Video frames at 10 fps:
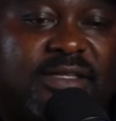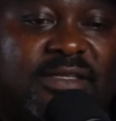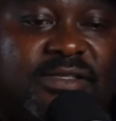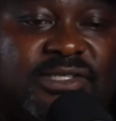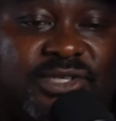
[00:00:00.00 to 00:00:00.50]

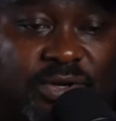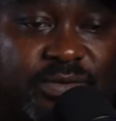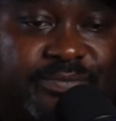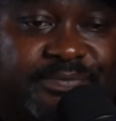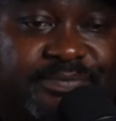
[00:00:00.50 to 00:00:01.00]

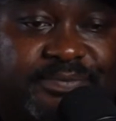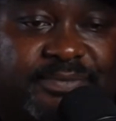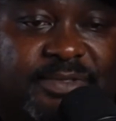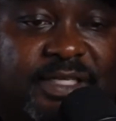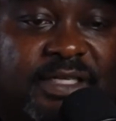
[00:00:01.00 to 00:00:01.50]
So,
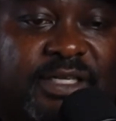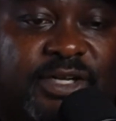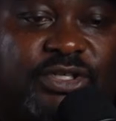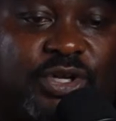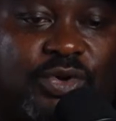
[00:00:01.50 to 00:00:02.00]

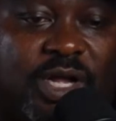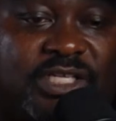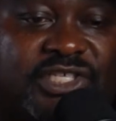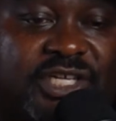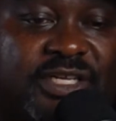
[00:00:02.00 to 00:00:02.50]
here's a
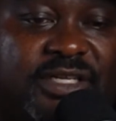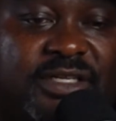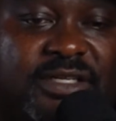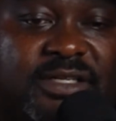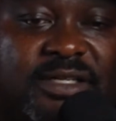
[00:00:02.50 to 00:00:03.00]
question.
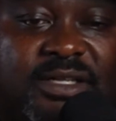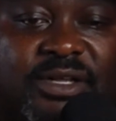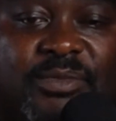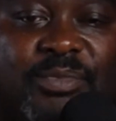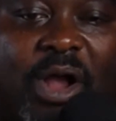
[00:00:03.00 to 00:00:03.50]

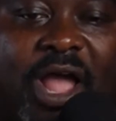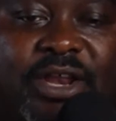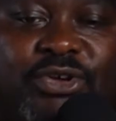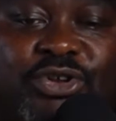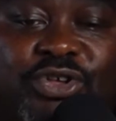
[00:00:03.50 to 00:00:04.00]
Brian,
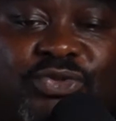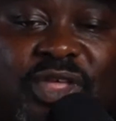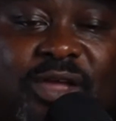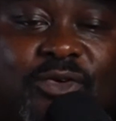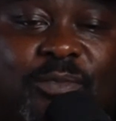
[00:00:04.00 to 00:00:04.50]
who do you
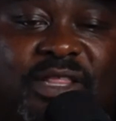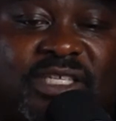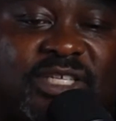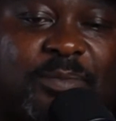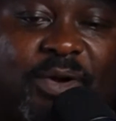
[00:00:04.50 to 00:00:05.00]
think will be the
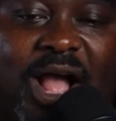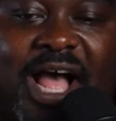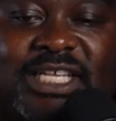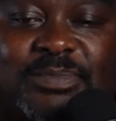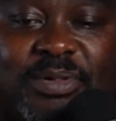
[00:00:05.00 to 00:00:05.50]

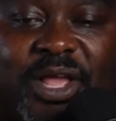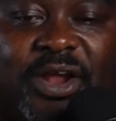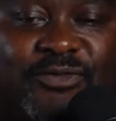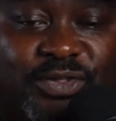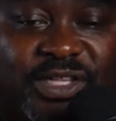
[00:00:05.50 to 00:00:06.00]
surprise player
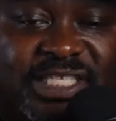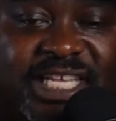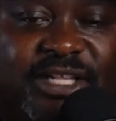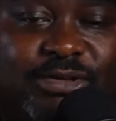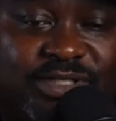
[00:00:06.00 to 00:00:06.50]
for the
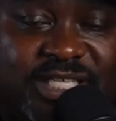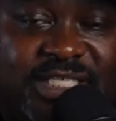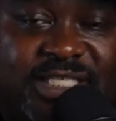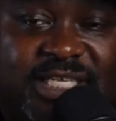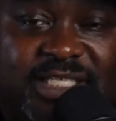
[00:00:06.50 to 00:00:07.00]
Steelers this
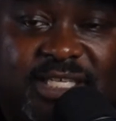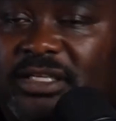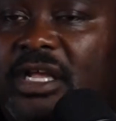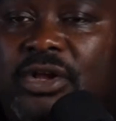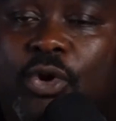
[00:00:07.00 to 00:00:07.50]
season?
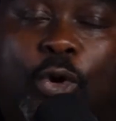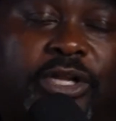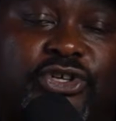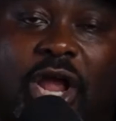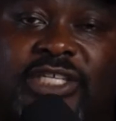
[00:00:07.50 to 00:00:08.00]
Corey
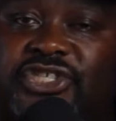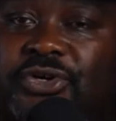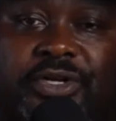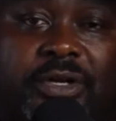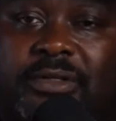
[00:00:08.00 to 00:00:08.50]
Trice
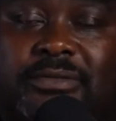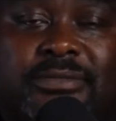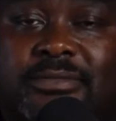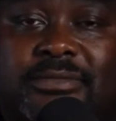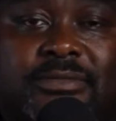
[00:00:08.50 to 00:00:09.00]
Jr.
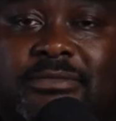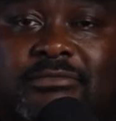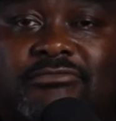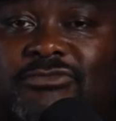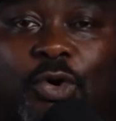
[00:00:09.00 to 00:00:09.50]

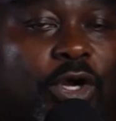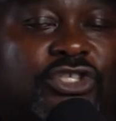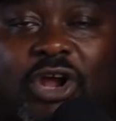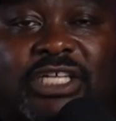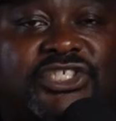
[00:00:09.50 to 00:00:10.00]
Corey
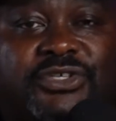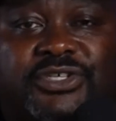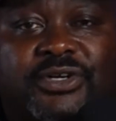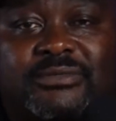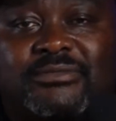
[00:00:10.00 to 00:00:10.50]
Trice
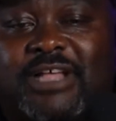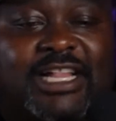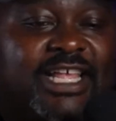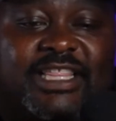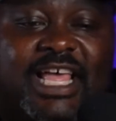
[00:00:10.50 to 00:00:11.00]
Jr. I
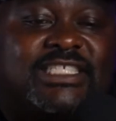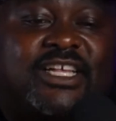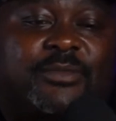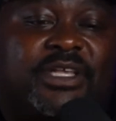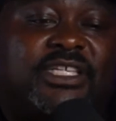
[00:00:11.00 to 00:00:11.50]
think that's going
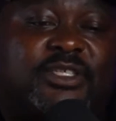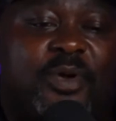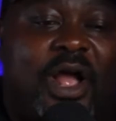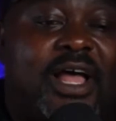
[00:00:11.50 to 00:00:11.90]
to be the surprise.